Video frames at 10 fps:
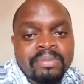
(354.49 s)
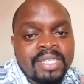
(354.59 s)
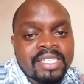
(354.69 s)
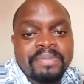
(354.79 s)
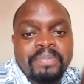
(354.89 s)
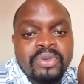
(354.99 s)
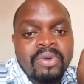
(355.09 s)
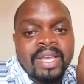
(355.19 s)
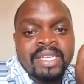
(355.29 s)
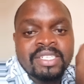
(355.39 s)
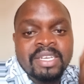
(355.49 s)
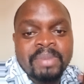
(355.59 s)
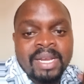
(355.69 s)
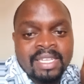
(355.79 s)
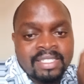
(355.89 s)
just pure
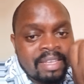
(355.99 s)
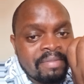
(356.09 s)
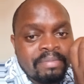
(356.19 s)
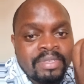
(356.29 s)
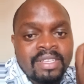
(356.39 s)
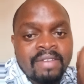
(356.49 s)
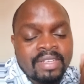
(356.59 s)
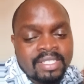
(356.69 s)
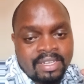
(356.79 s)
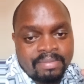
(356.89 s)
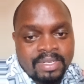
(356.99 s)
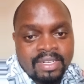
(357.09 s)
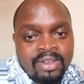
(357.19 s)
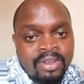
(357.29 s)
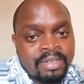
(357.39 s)
HTML and some JavaScript
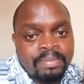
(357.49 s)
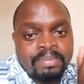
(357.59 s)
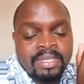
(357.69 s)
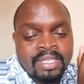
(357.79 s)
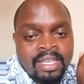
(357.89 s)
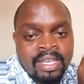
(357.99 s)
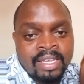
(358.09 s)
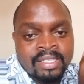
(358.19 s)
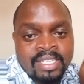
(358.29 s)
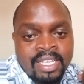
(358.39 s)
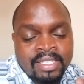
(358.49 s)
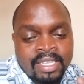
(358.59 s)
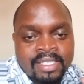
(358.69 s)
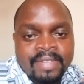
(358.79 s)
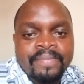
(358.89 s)
on
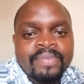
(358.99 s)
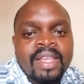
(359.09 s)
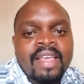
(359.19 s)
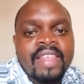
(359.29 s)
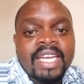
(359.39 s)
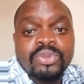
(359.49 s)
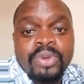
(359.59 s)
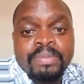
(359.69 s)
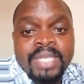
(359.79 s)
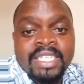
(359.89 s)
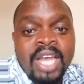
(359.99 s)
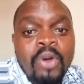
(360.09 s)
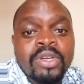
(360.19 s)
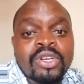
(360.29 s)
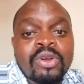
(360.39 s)
CSS, that website,
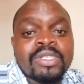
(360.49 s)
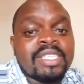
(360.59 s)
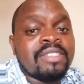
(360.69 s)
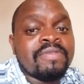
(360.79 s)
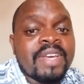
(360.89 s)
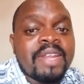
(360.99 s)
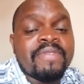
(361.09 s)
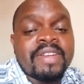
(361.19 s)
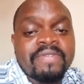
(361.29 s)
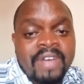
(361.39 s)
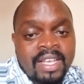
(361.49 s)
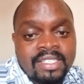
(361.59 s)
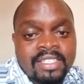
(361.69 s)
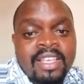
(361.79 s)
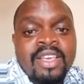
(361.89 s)
how it loads is very, very fast